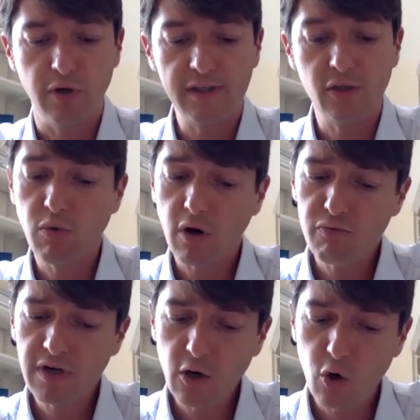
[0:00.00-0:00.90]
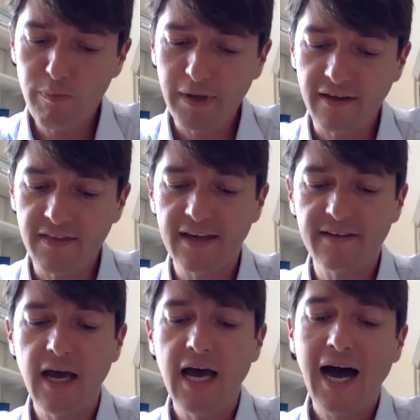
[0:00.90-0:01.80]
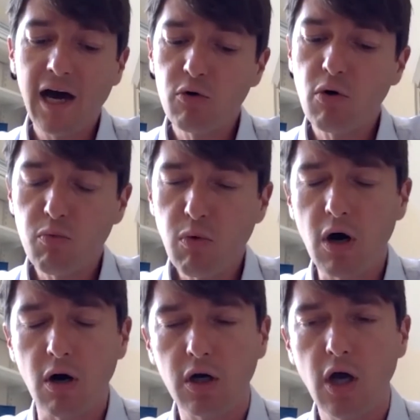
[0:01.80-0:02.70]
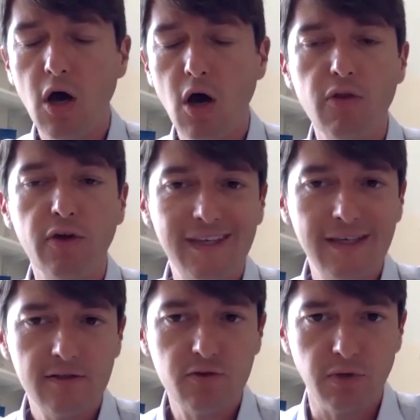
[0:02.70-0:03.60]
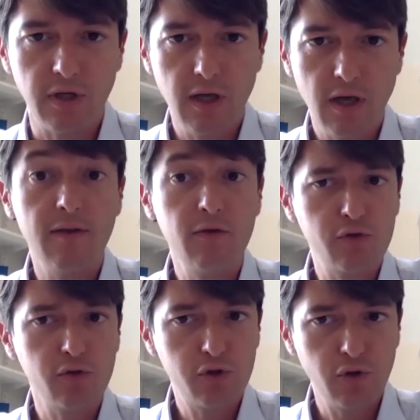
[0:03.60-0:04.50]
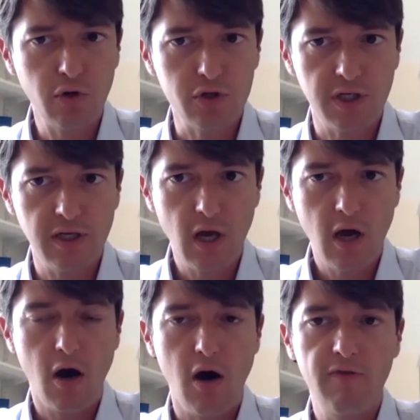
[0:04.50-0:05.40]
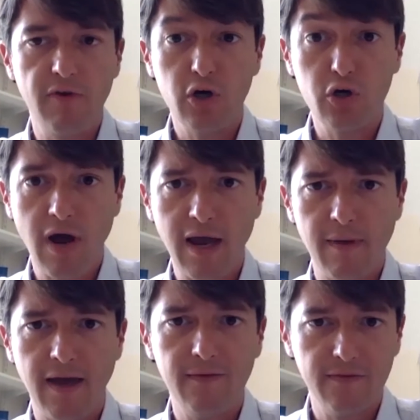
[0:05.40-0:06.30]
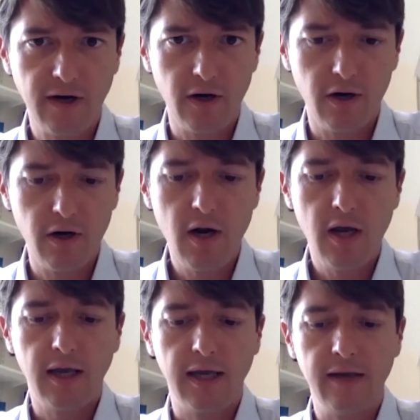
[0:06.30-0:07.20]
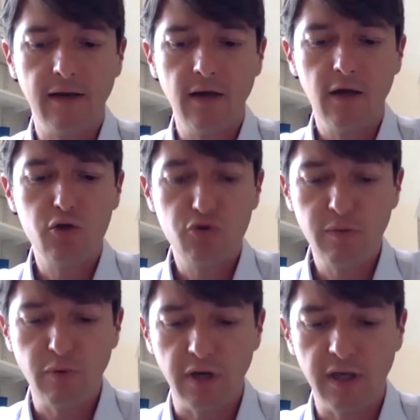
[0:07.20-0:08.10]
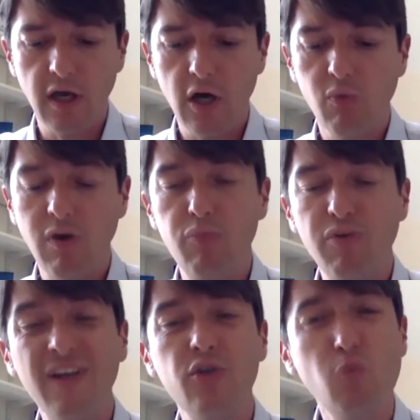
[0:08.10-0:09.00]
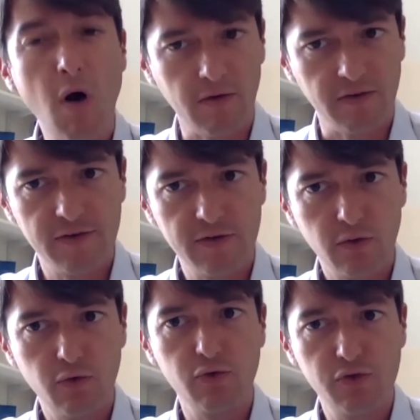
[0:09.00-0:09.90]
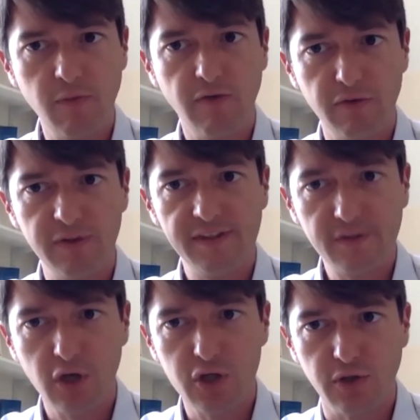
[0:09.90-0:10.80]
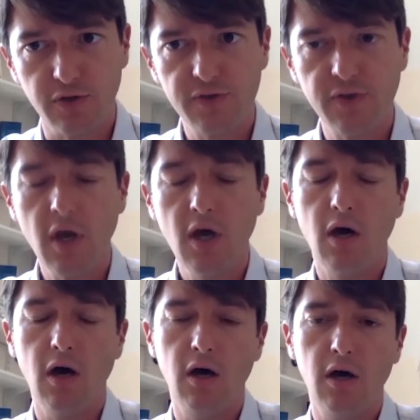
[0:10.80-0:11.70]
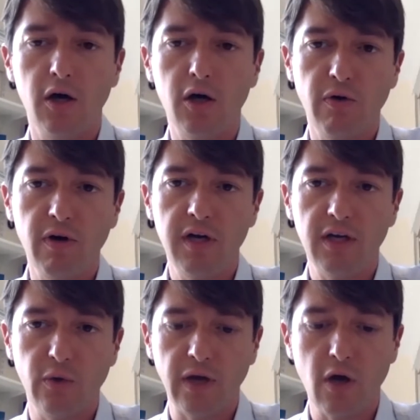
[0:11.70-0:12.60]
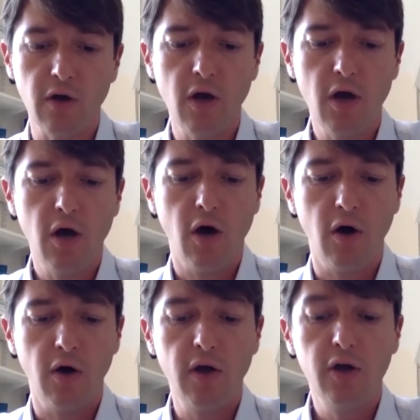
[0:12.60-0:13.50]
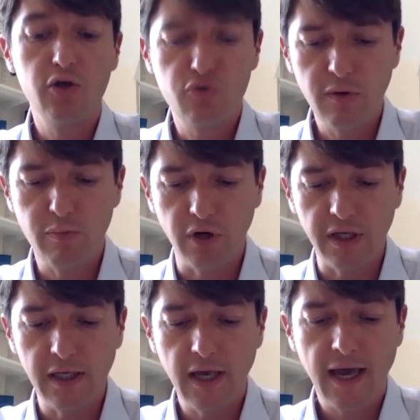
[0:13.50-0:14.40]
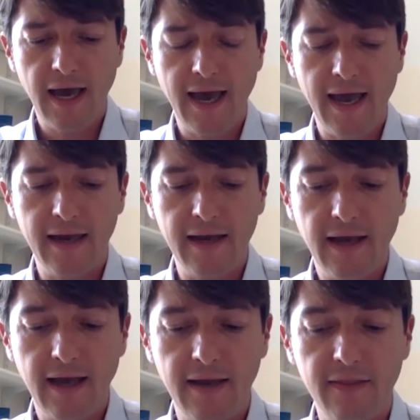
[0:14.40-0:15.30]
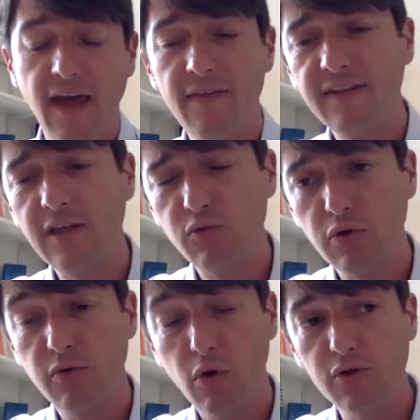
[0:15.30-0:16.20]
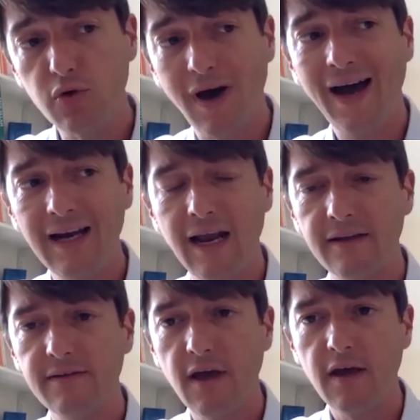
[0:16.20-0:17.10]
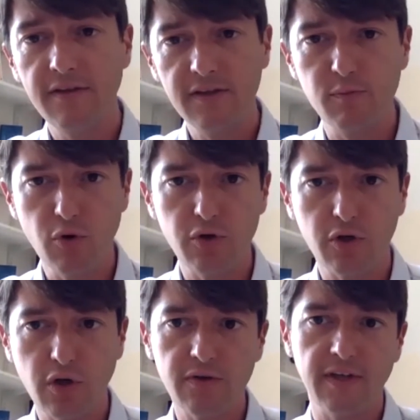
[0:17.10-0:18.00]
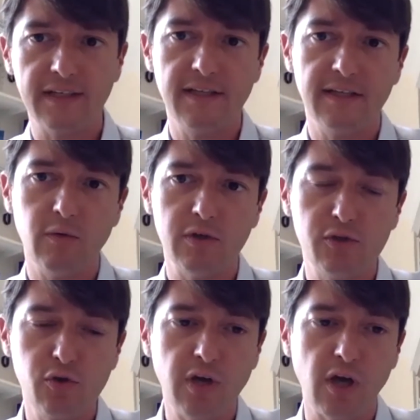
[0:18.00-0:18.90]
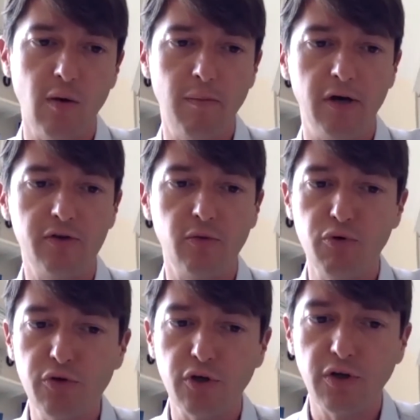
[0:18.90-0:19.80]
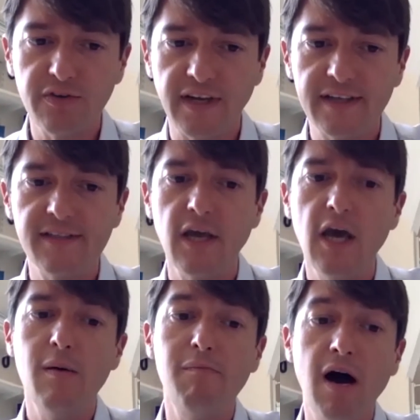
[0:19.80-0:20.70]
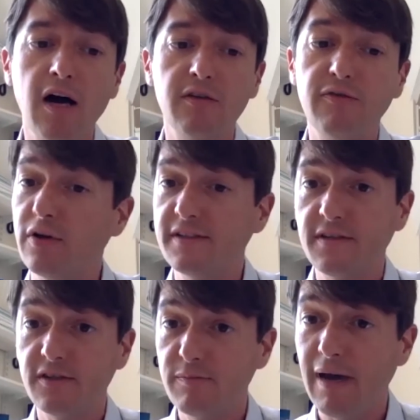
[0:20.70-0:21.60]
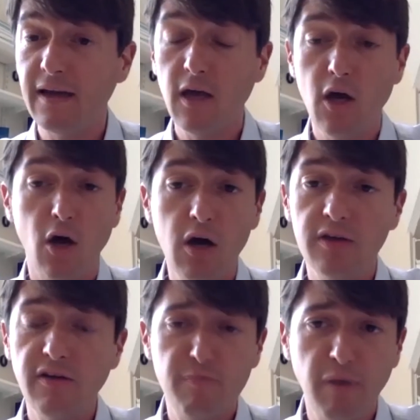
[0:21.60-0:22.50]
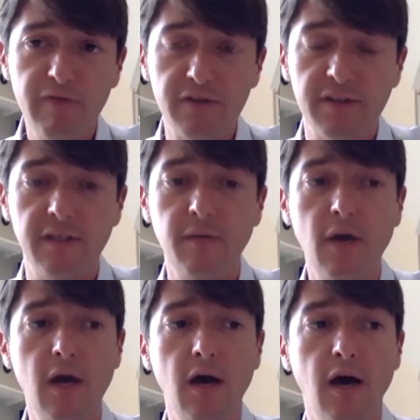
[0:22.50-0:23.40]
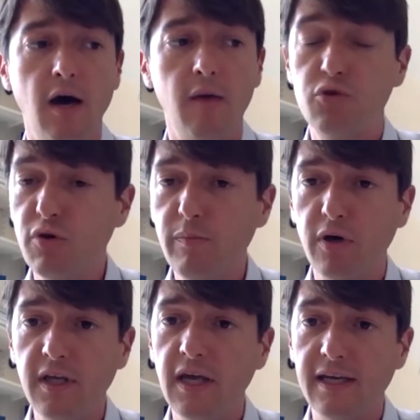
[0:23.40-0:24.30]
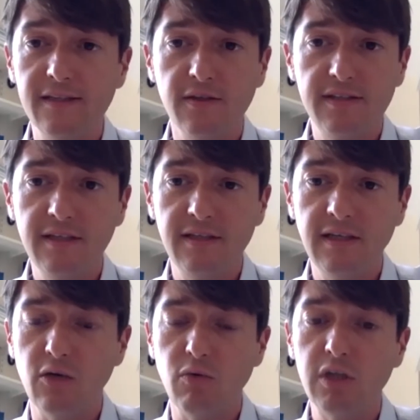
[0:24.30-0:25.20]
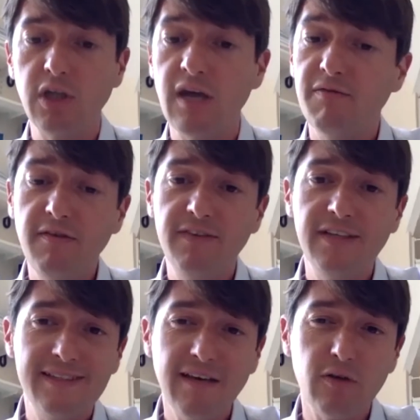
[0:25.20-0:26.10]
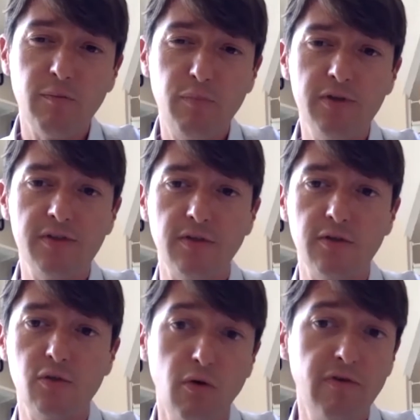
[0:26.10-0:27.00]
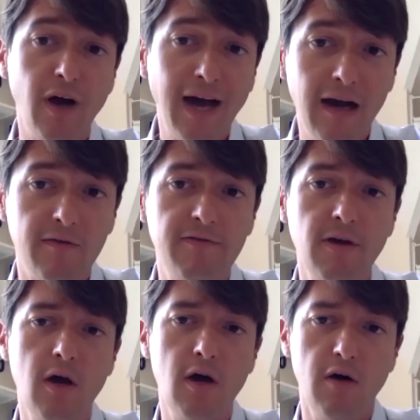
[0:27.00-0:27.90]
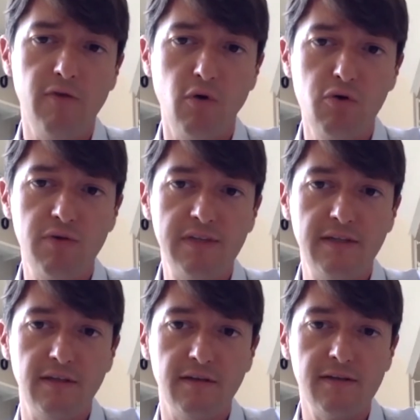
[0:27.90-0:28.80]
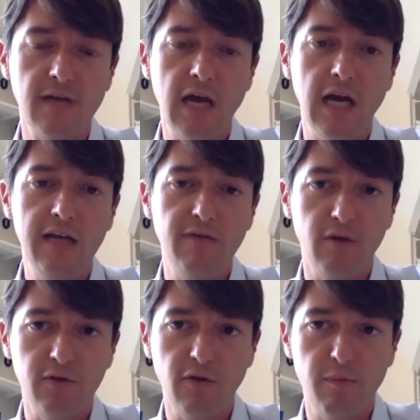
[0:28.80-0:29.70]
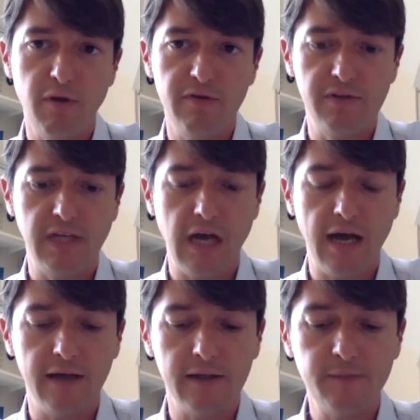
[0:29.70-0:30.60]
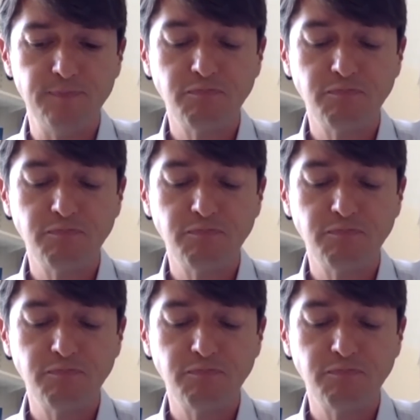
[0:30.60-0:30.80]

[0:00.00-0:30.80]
So we're really hoping that our work on the history and the sociology of crime and terror in Tripoli will bring nuance to some of the discussions uh, currently going on on Tripoli and, and, and that it would also highlight this broader context that I was talking about, a broader context marked, for instance, by a lot of poverty, uh, Tripoli is a city in which 57%, so over half of all residents, live under the poverty line.